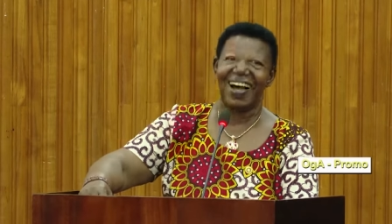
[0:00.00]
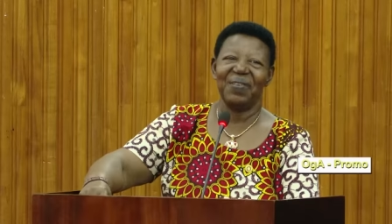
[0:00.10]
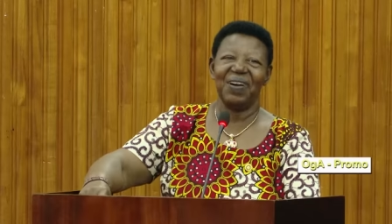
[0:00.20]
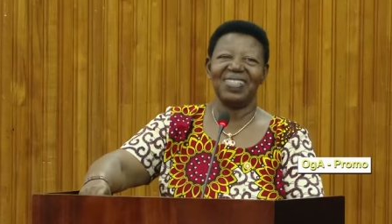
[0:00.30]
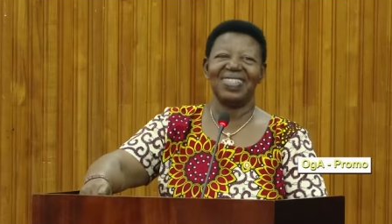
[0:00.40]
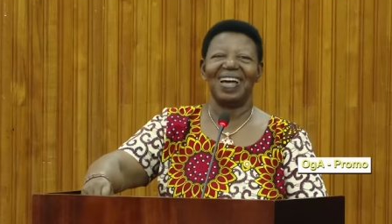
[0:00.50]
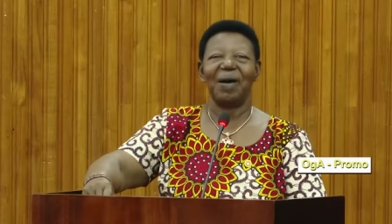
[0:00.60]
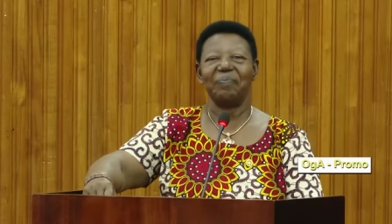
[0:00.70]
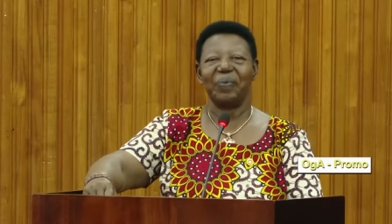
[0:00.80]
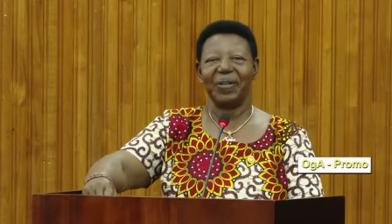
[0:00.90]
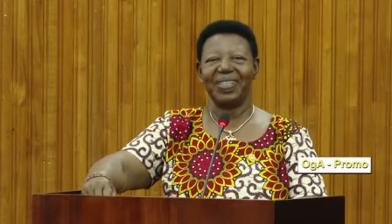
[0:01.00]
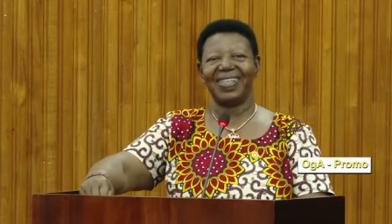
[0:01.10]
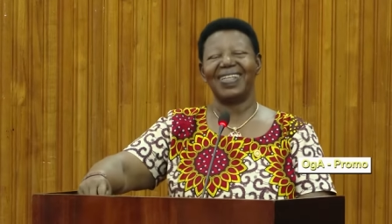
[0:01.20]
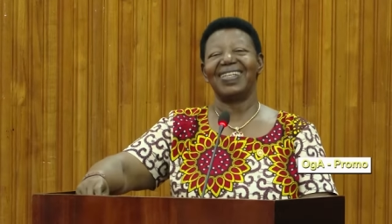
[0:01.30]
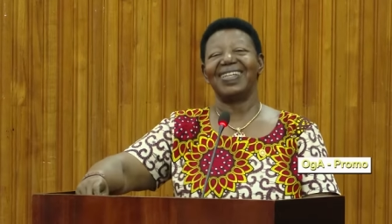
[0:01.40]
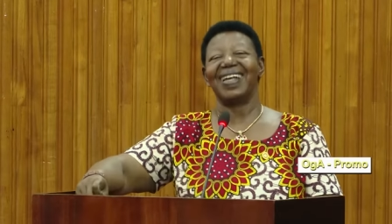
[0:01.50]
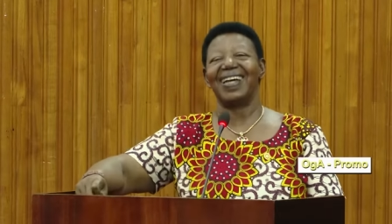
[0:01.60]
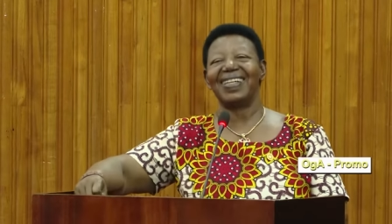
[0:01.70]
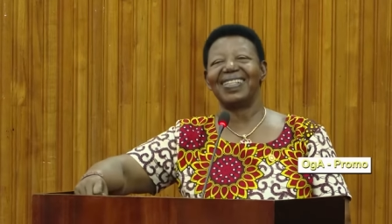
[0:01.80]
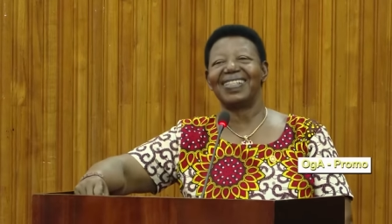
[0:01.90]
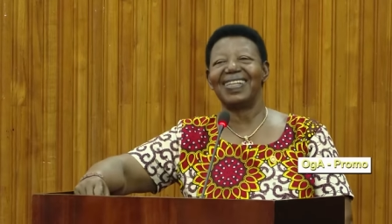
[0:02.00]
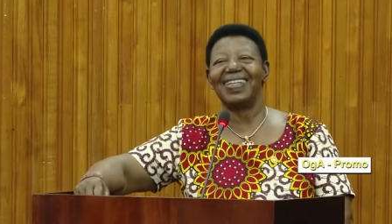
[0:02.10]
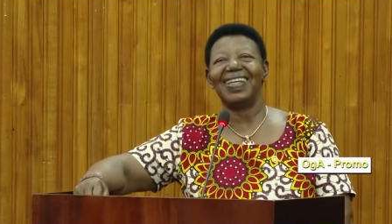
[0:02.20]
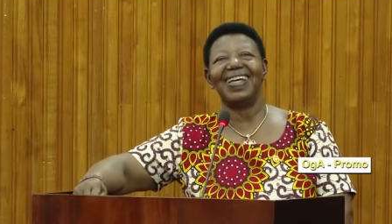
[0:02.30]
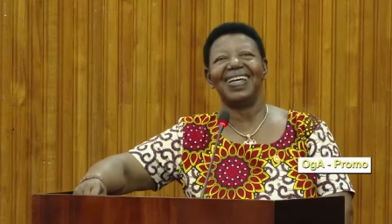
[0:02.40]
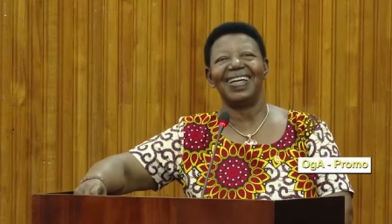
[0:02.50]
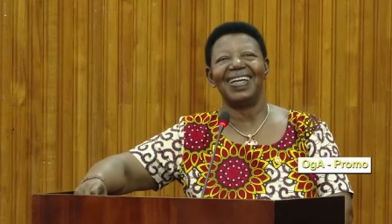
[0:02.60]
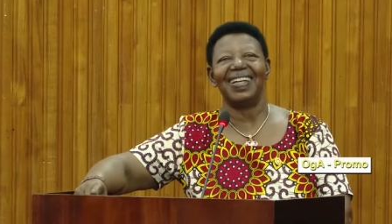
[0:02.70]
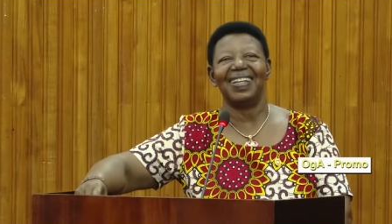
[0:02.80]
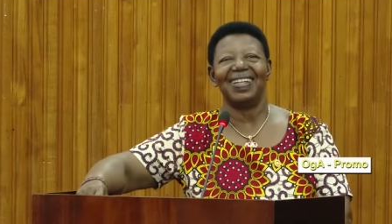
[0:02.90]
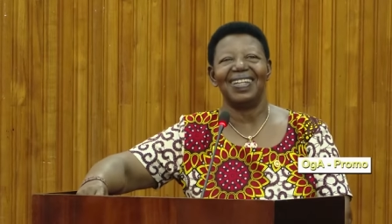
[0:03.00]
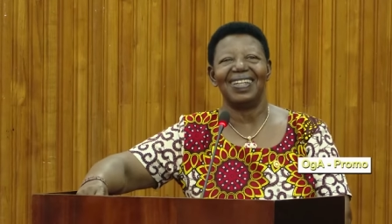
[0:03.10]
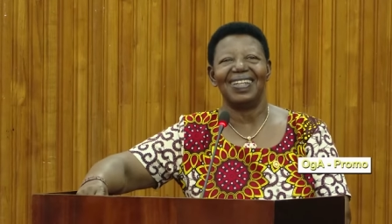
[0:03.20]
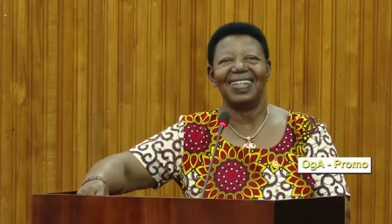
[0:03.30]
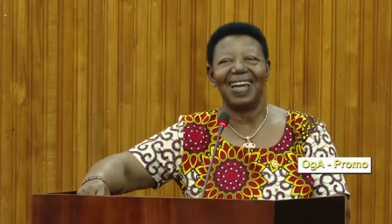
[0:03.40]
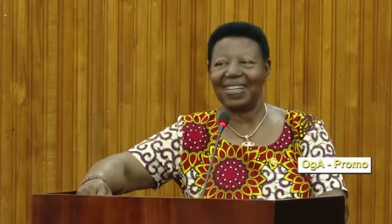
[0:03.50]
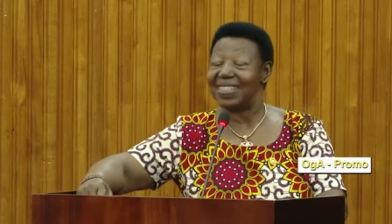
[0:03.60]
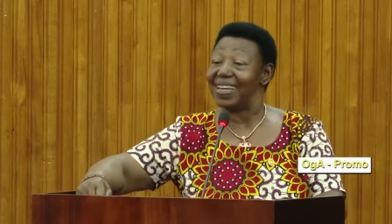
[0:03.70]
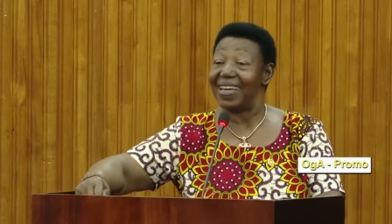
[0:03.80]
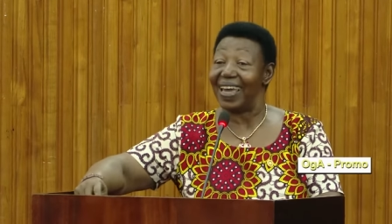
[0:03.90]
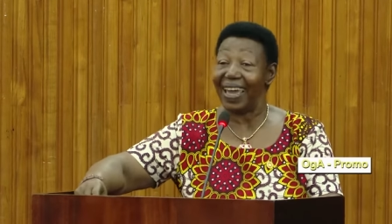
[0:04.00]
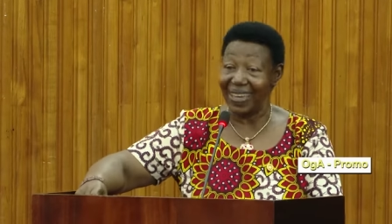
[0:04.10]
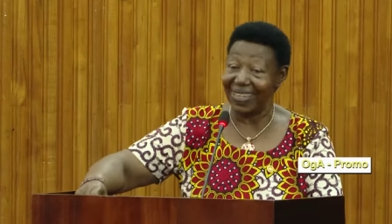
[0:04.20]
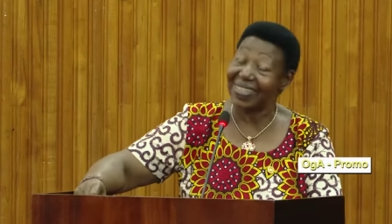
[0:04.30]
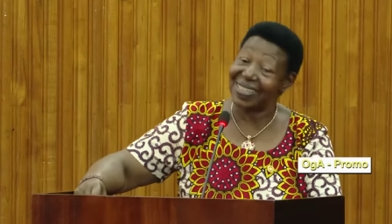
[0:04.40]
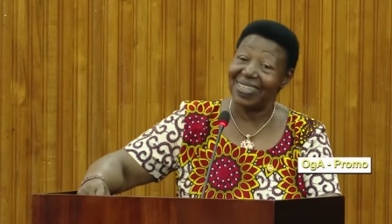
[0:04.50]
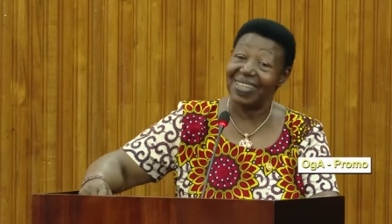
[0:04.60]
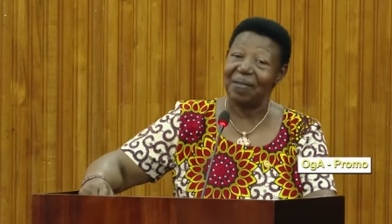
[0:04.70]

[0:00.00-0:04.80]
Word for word: I was appointed in 1998,